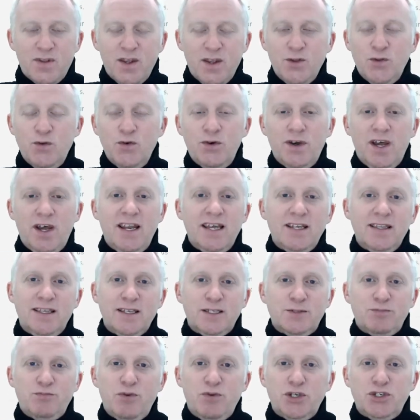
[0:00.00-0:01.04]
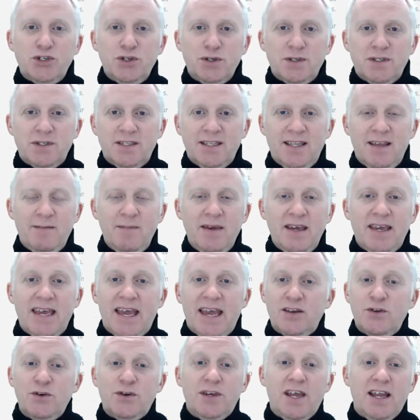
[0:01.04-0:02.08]
to collect this precious Nimiq
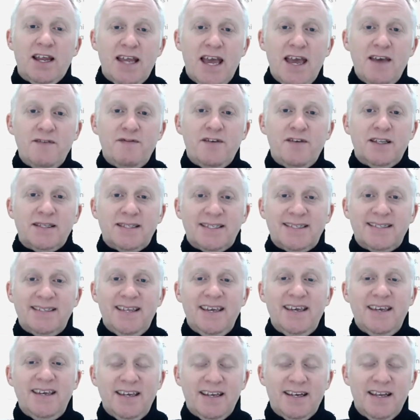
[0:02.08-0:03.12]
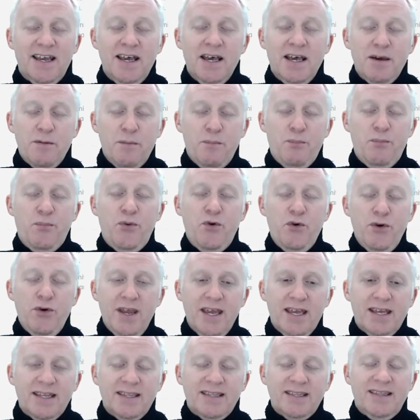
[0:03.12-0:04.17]
and you can even stake it pre
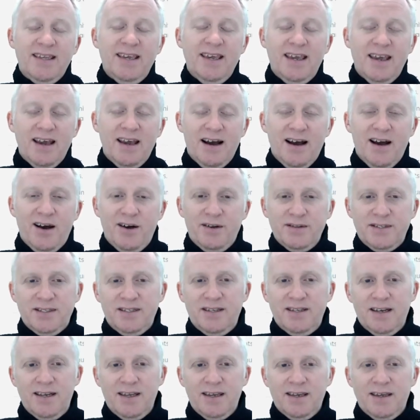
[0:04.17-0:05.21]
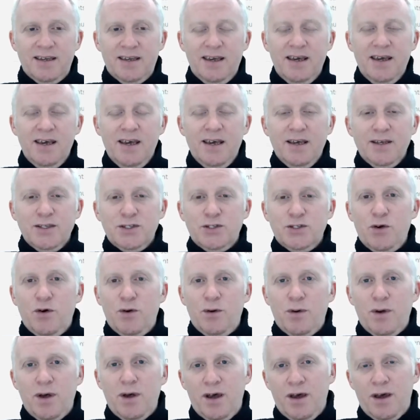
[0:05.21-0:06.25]
the outstanding. So
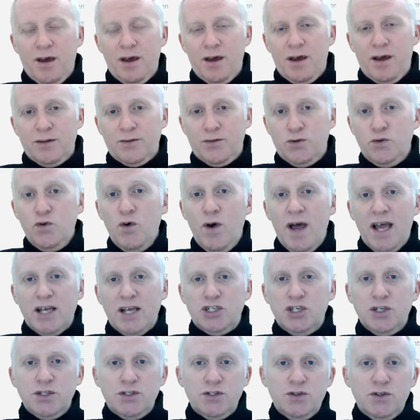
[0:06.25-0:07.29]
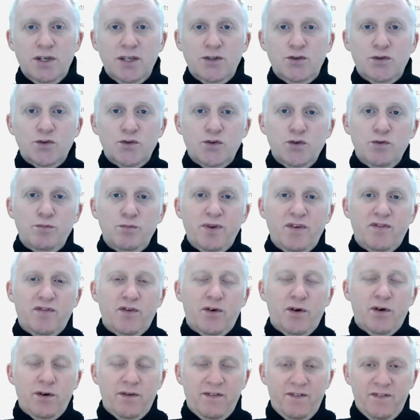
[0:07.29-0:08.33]
uh, two actions you need to do
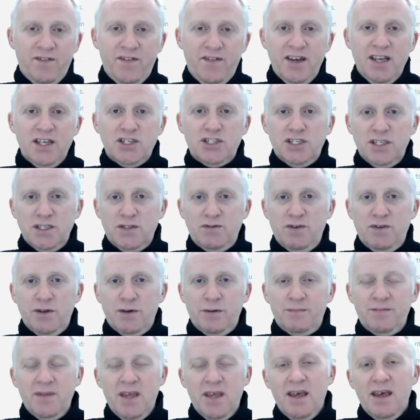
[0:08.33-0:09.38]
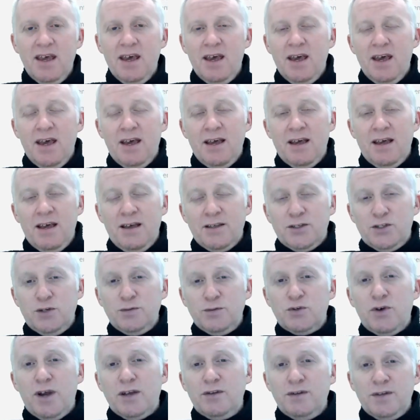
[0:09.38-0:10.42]
before finish this video.
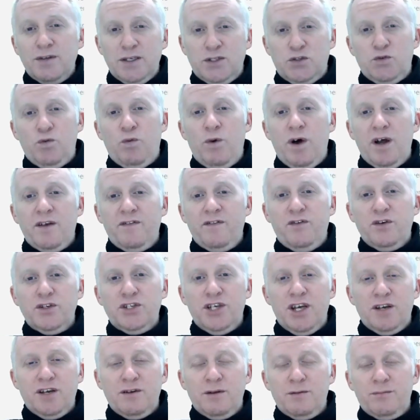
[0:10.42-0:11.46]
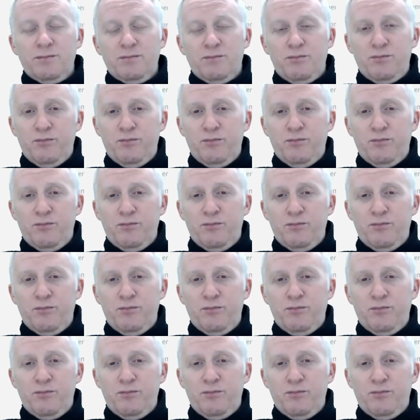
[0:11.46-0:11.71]
Subscribe to this wonderful channel,